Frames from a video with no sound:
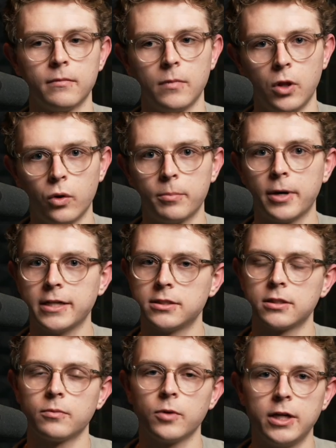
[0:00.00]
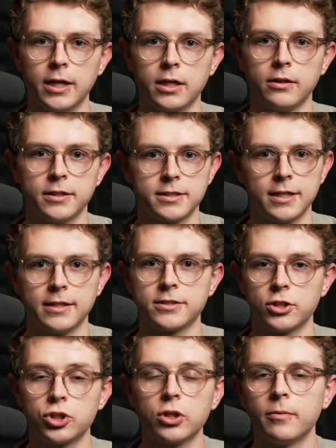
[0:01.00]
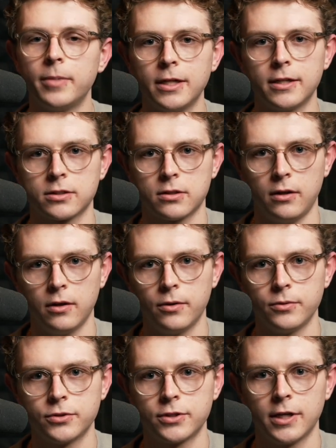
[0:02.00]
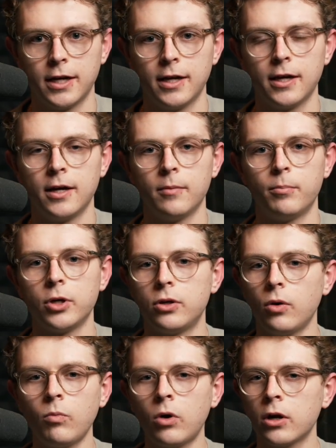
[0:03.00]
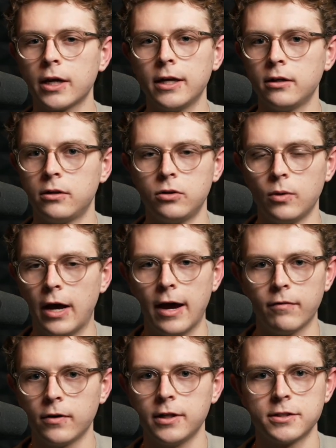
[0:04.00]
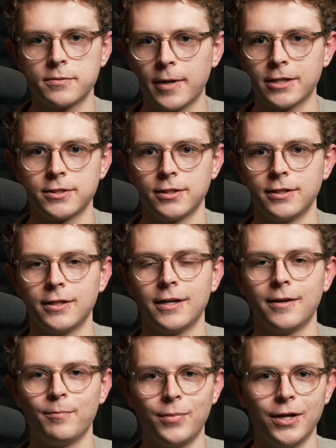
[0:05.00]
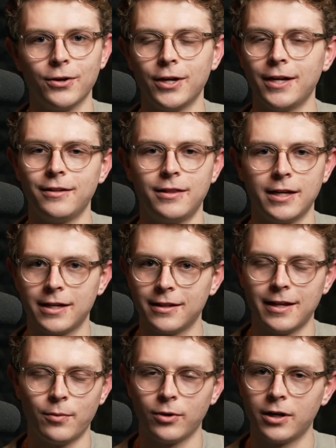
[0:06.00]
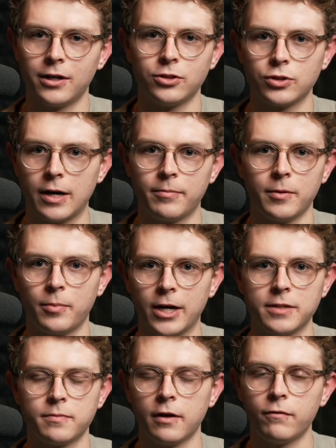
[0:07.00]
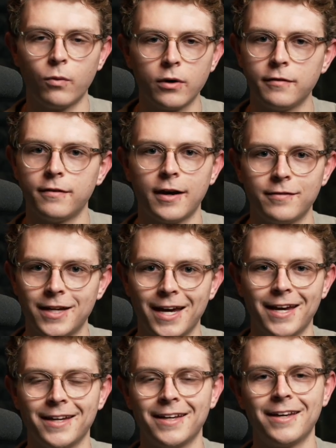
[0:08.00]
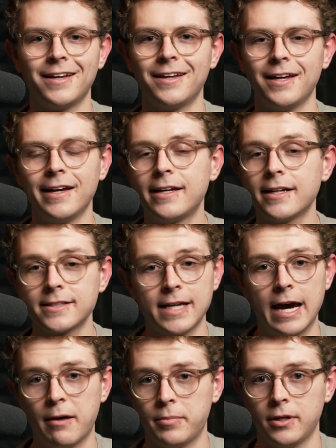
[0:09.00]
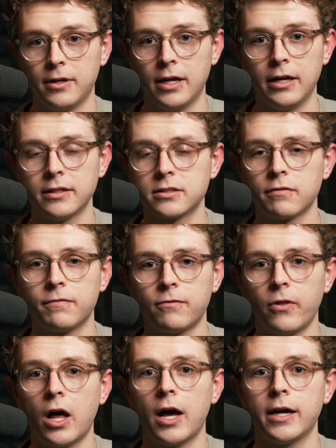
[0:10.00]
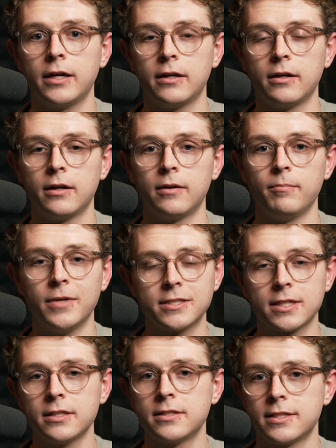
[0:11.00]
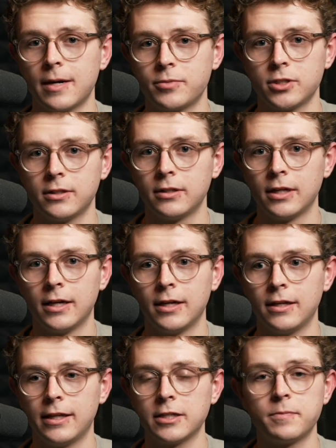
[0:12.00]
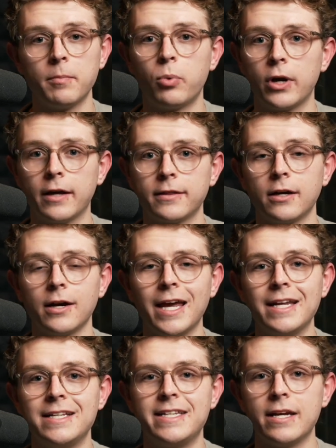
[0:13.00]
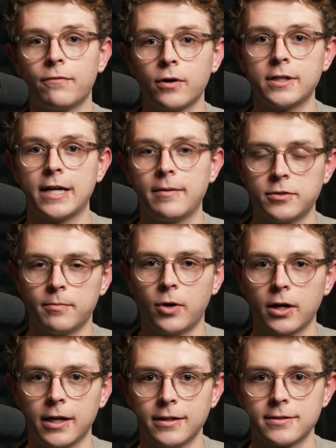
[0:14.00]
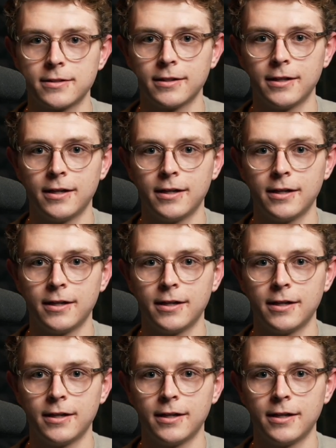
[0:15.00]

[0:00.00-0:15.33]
lower prices on ridiculous things that should have been disclosed, but don't walk into every inspection period thinking that we're going to drop the price by $45K. It doesn't happen. And it's a flawed misconception that's been put out there in different types of markets.